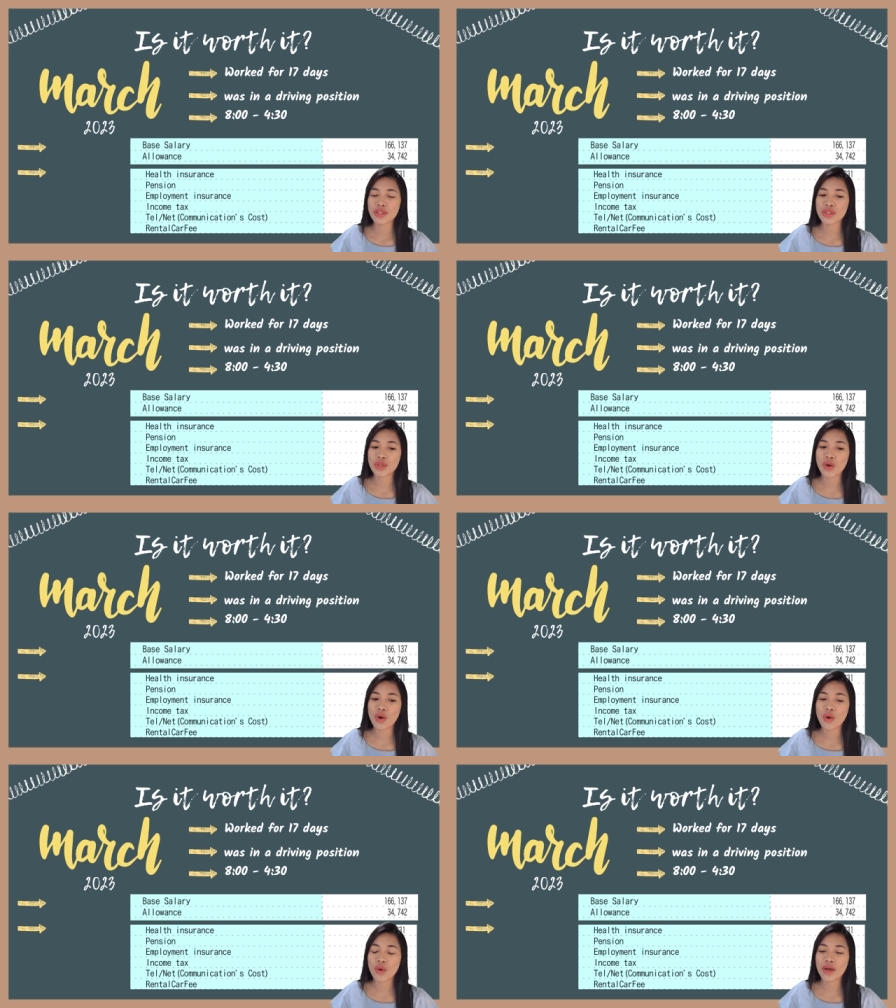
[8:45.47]

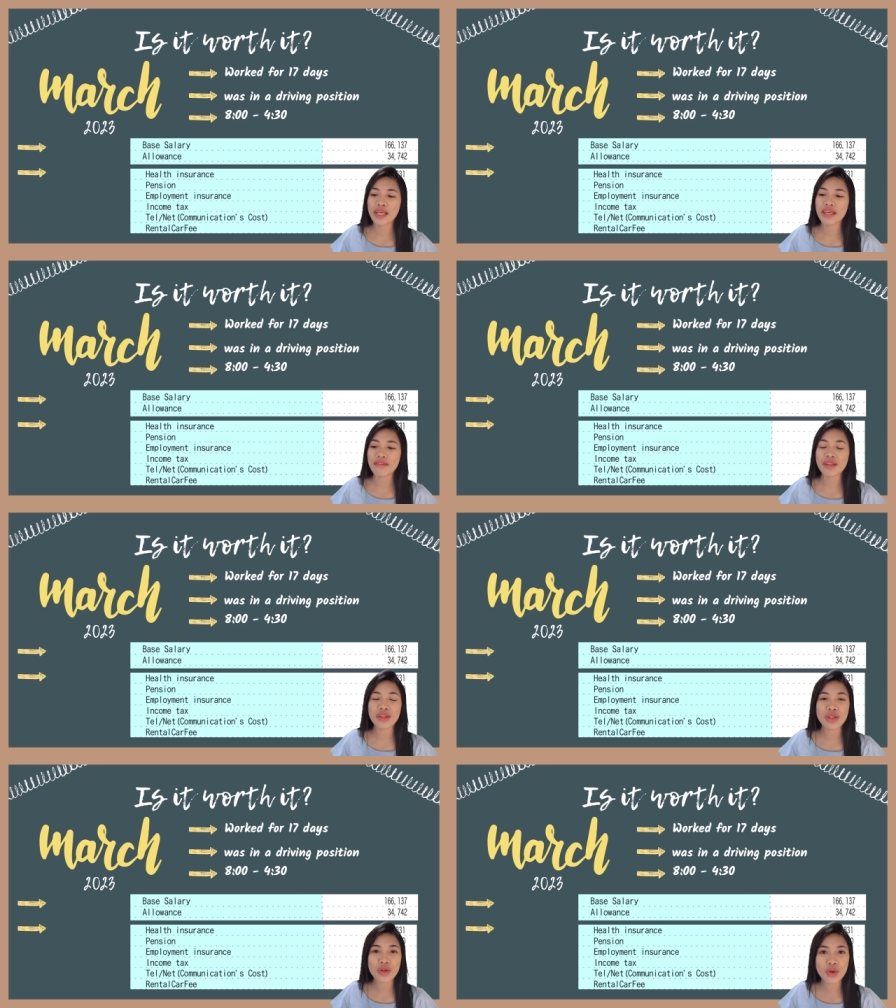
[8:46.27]
So
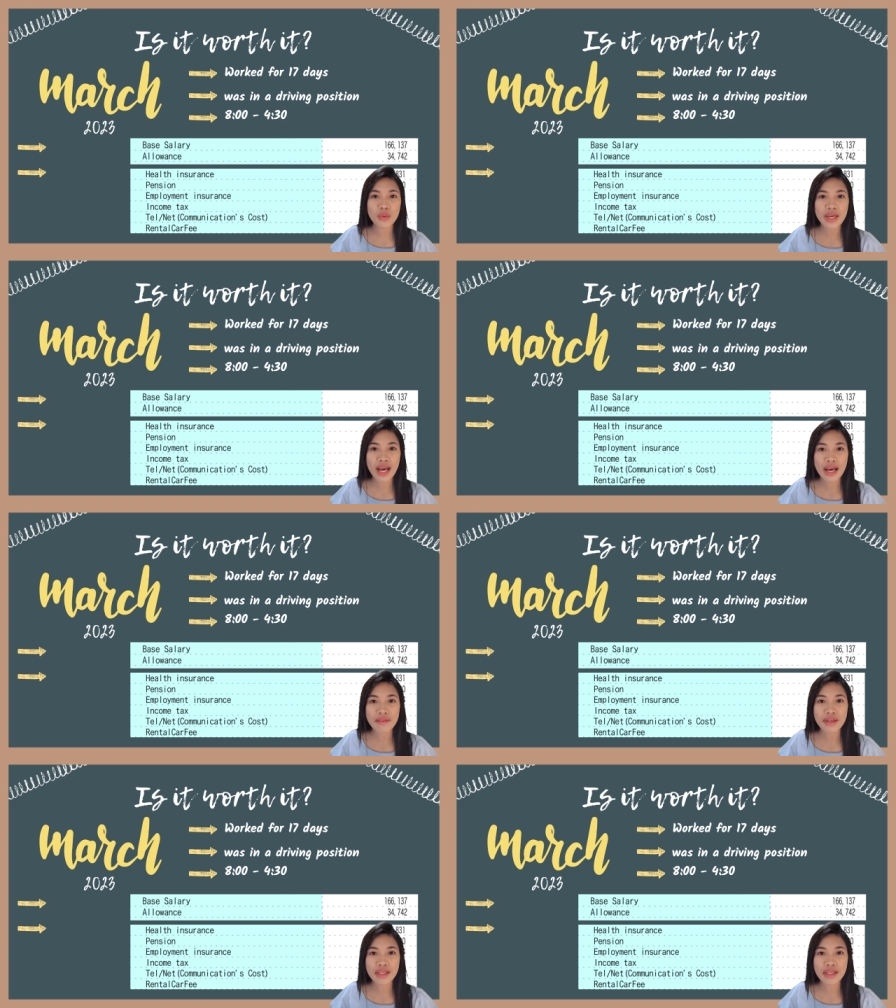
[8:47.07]
even though we have